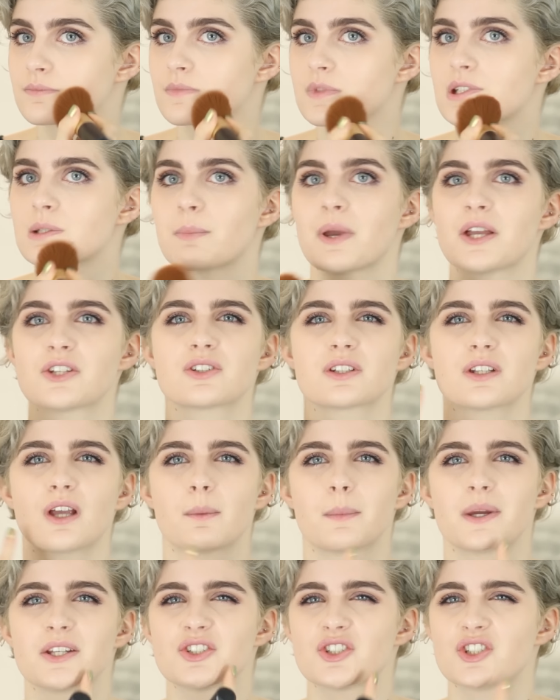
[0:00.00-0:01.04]
especially on
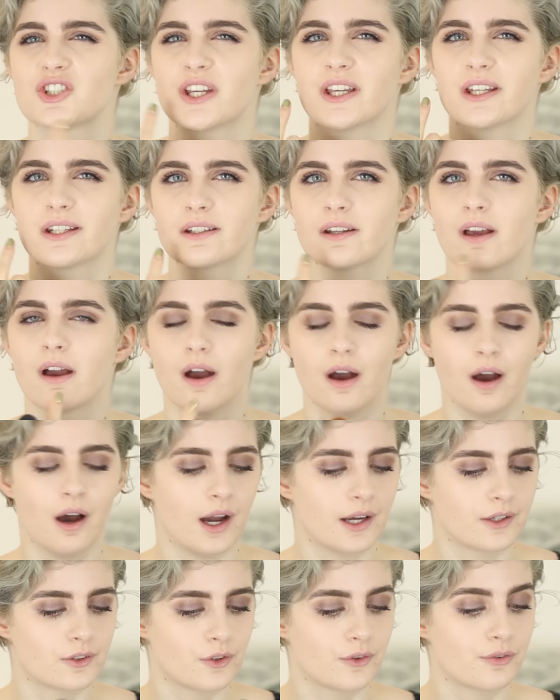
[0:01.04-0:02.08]
my chin.
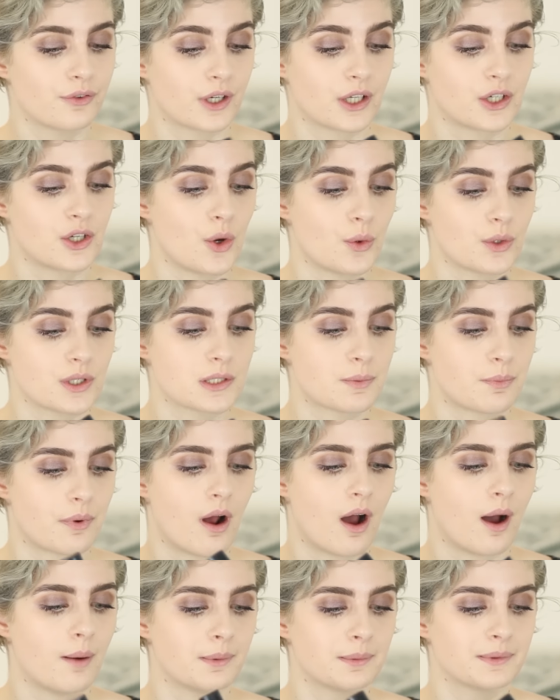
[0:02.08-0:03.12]
I don't know if you can notice,
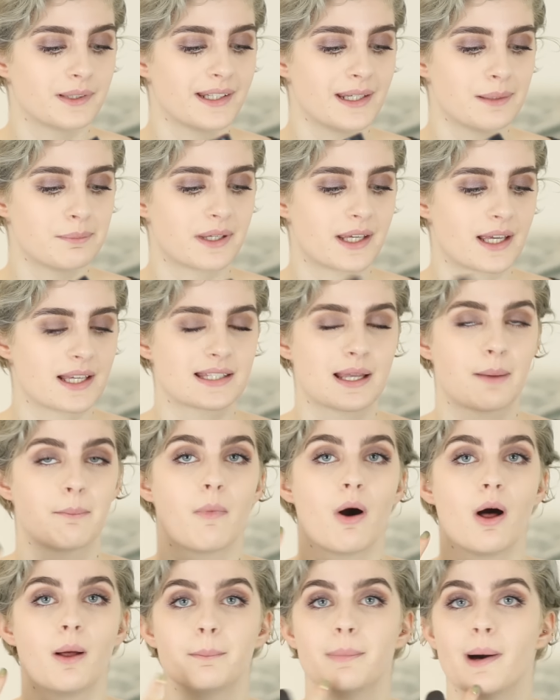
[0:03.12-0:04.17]
probably, because I'm
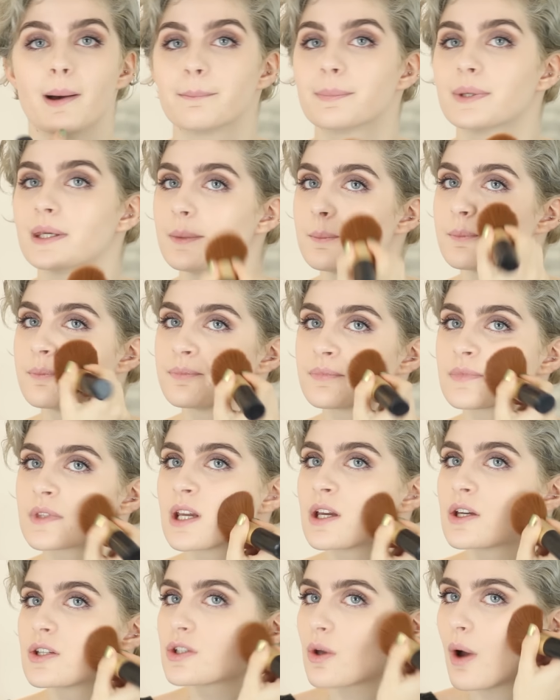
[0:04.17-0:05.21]
all bumpy.
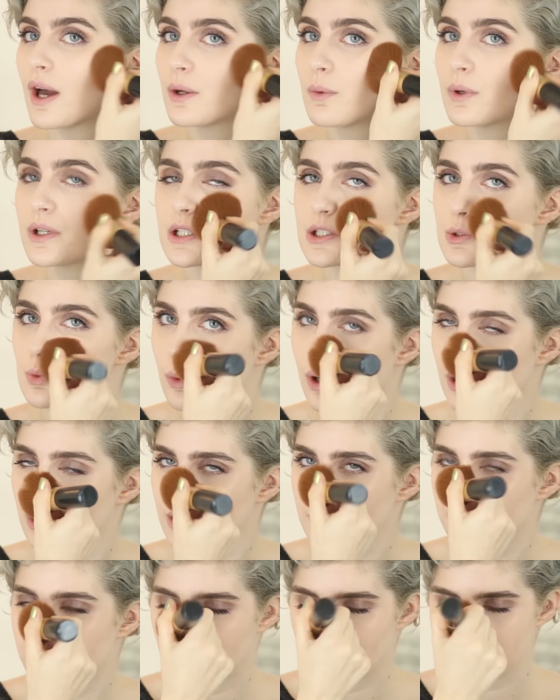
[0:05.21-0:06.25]
So I don't want to swirl
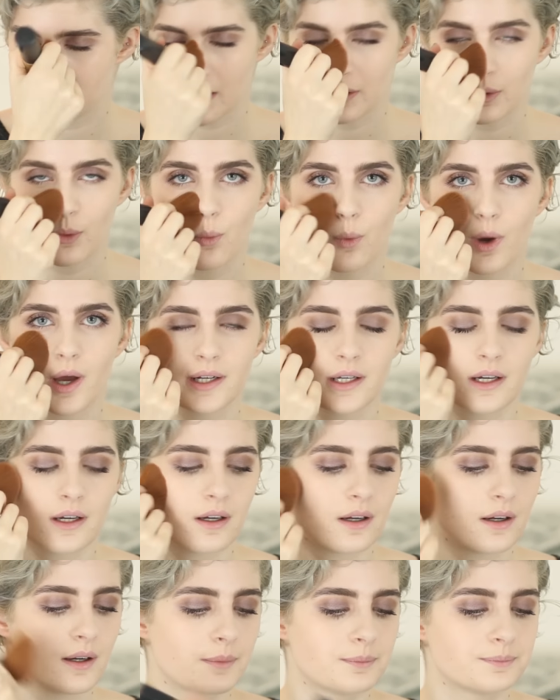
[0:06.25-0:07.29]
it because I don't want
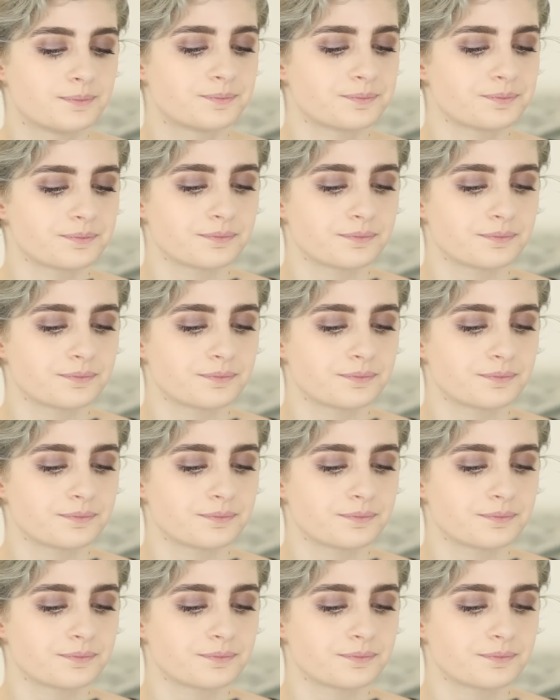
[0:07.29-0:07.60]
to,